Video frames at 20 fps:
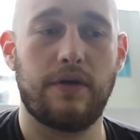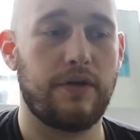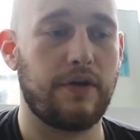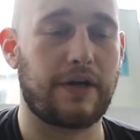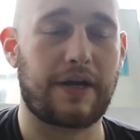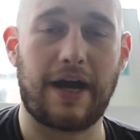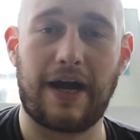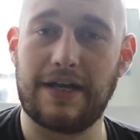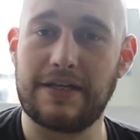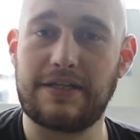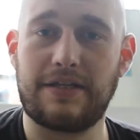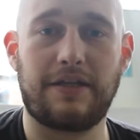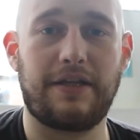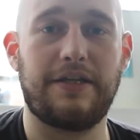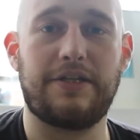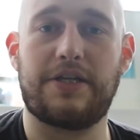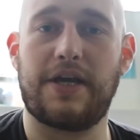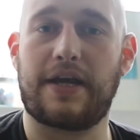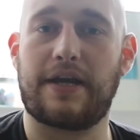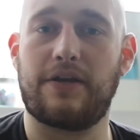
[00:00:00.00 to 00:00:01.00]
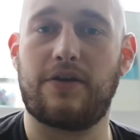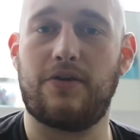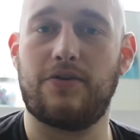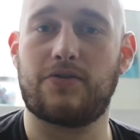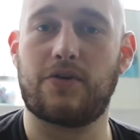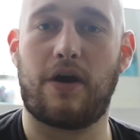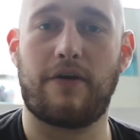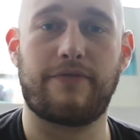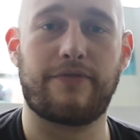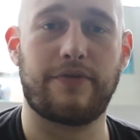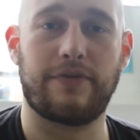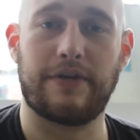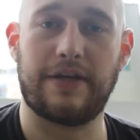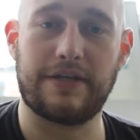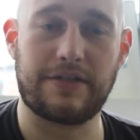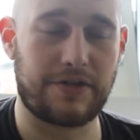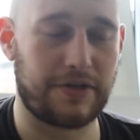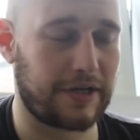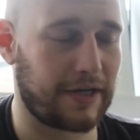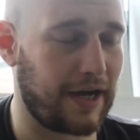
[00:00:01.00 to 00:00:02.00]
You're constantly checking those off your
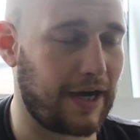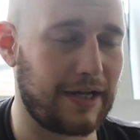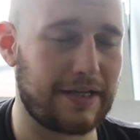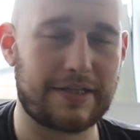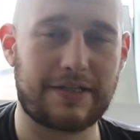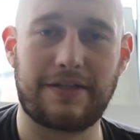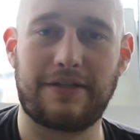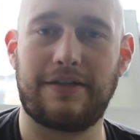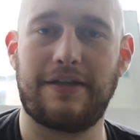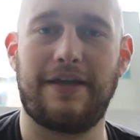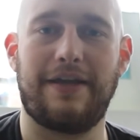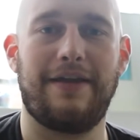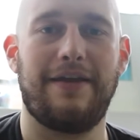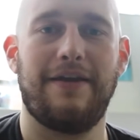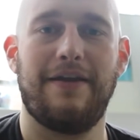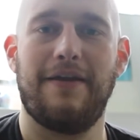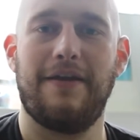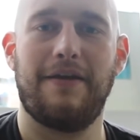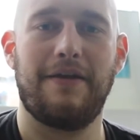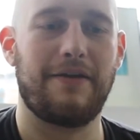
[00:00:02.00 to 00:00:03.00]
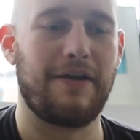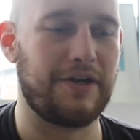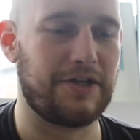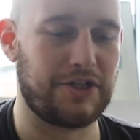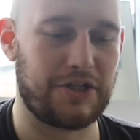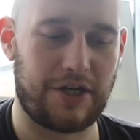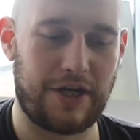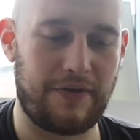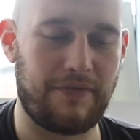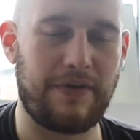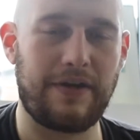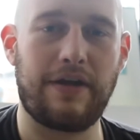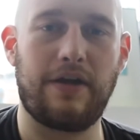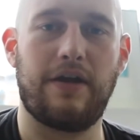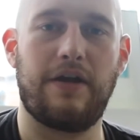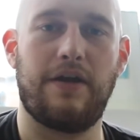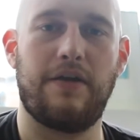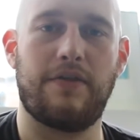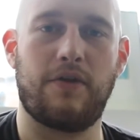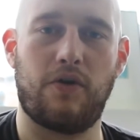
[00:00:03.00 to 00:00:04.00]
list. You're constantly achieving
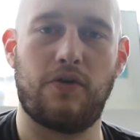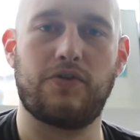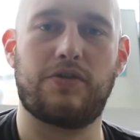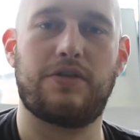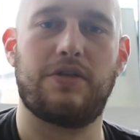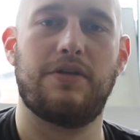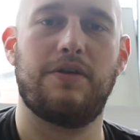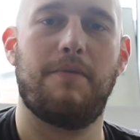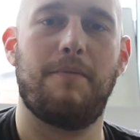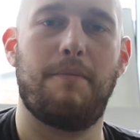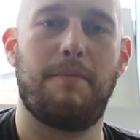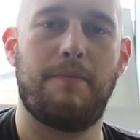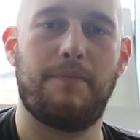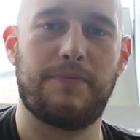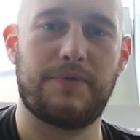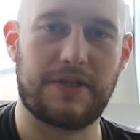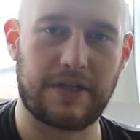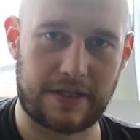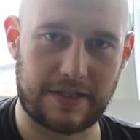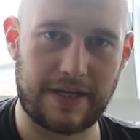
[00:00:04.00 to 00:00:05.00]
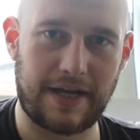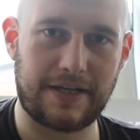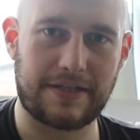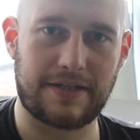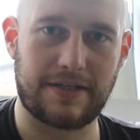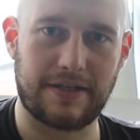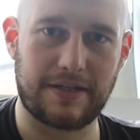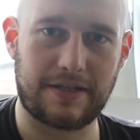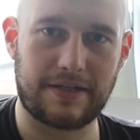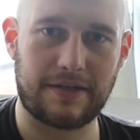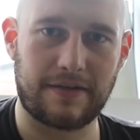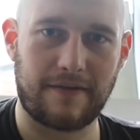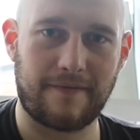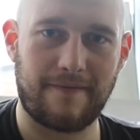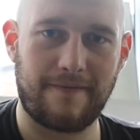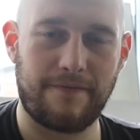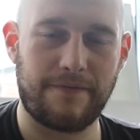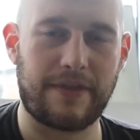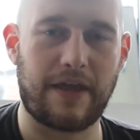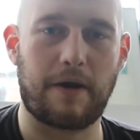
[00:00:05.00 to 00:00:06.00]
those successes
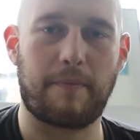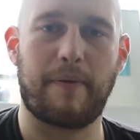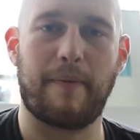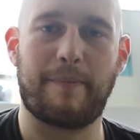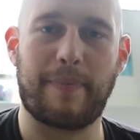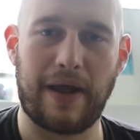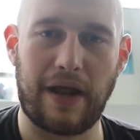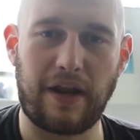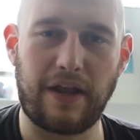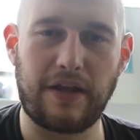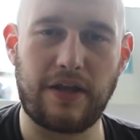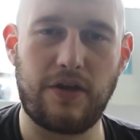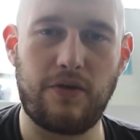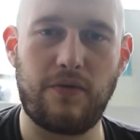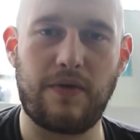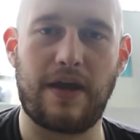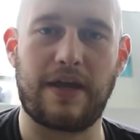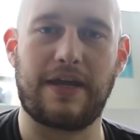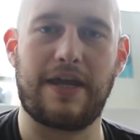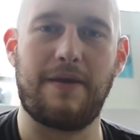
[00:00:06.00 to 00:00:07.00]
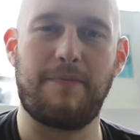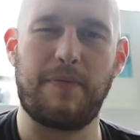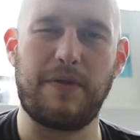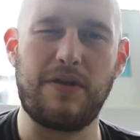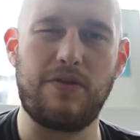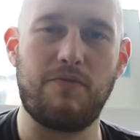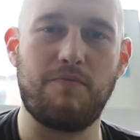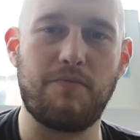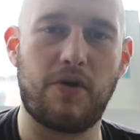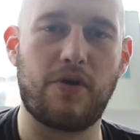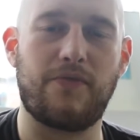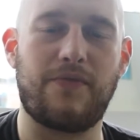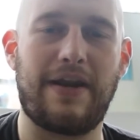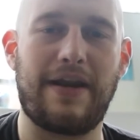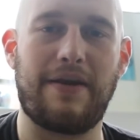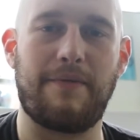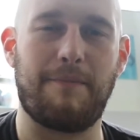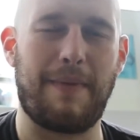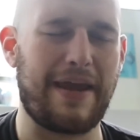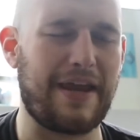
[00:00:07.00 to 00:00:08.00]
that are propelling you and keeping you
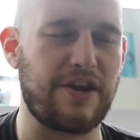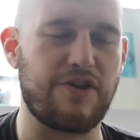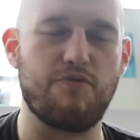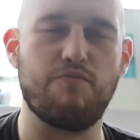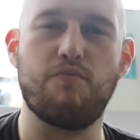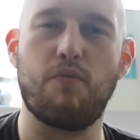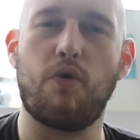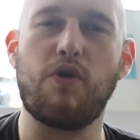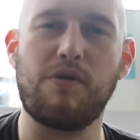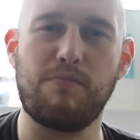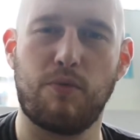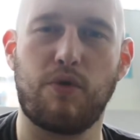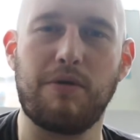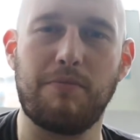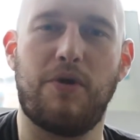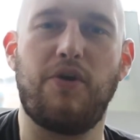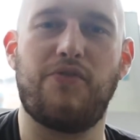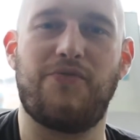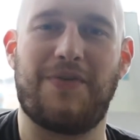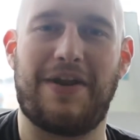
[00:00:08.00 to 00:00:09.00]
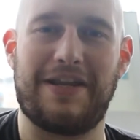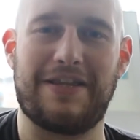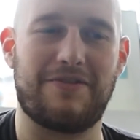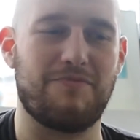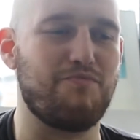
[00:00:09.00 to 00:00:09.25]
motivated and making you more and more motivated.